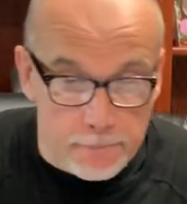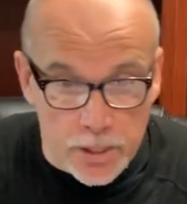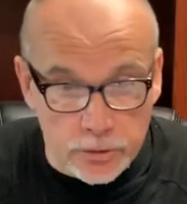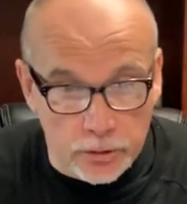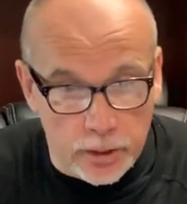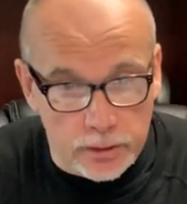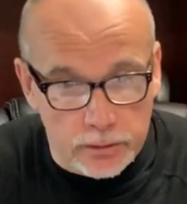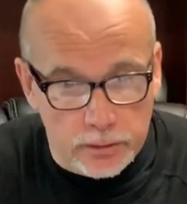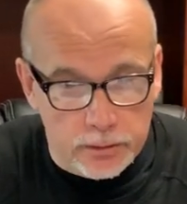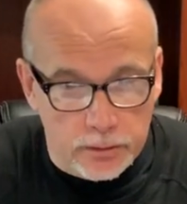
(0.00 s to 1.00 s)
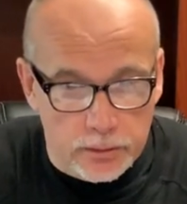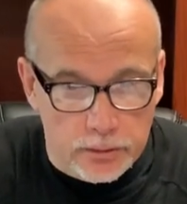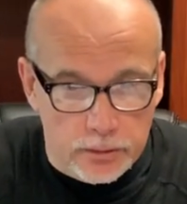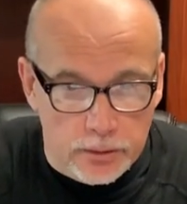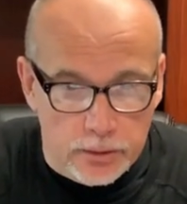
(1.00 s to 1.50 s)
That's a lot.
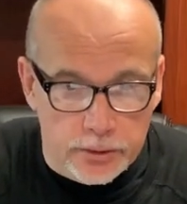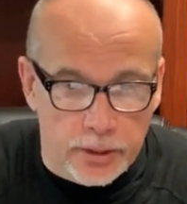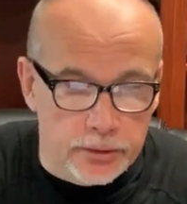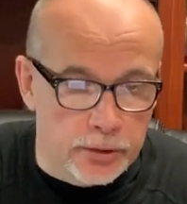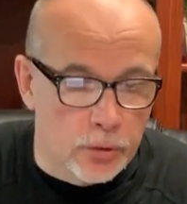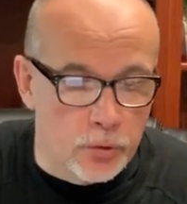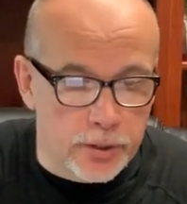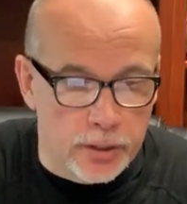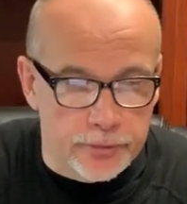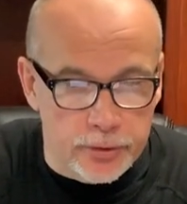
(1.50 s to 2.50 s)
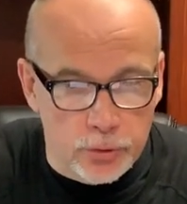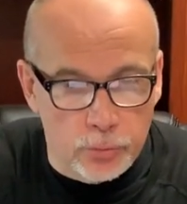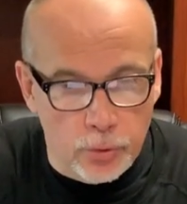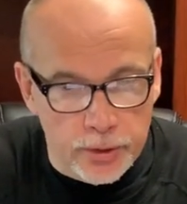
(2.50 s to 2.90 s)
See, under the old covenant, you